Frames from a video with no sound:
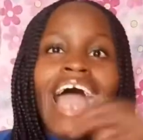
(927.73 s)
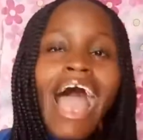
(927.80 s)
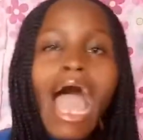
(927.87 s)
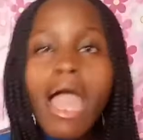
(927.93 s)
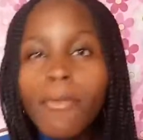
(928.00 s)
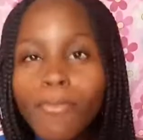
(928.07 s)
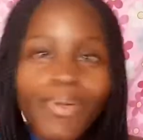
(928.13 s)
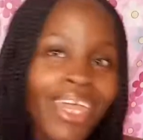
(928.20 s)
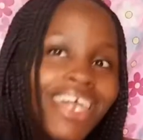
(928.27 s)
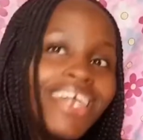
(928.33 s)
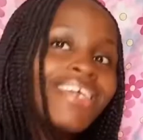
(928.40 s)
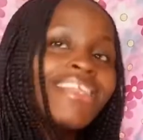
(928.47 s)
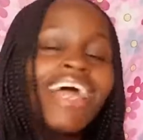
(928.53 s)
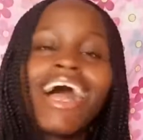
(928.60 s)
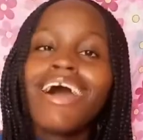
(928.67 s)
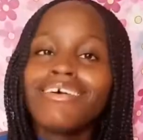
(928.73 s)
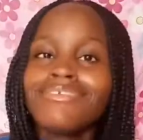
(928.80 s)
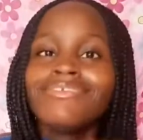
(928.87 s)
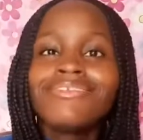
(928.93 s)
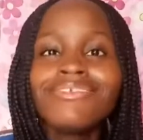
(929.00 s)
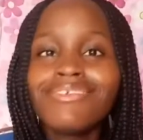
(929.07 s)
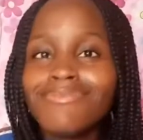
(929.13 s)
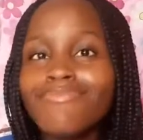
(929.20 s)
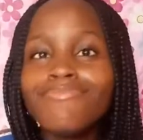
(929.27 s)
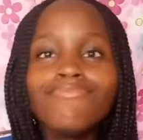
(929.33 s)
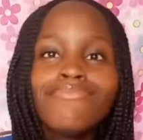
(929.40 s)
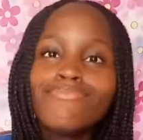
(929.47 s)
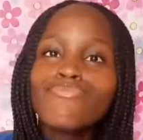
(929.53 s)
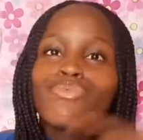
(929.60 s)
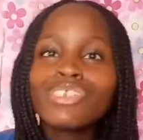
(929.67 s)
IP and
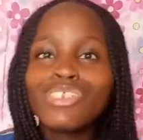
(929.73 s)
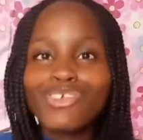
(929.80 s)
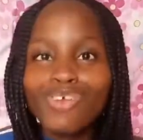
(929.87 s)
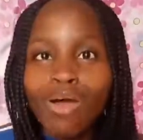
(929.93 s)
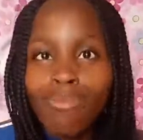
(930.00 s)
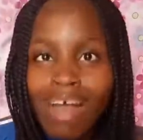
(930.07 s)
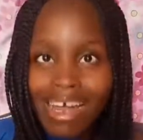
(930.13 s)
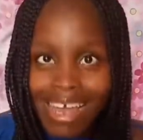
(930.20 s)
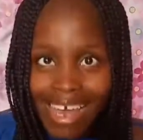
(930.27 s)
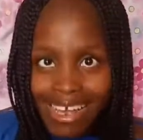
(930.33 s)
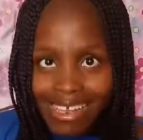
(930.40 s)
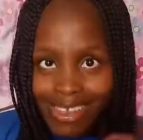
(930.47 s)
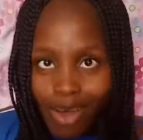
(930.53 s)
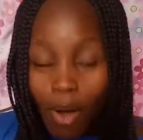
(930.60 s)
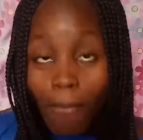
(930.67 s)
putting your market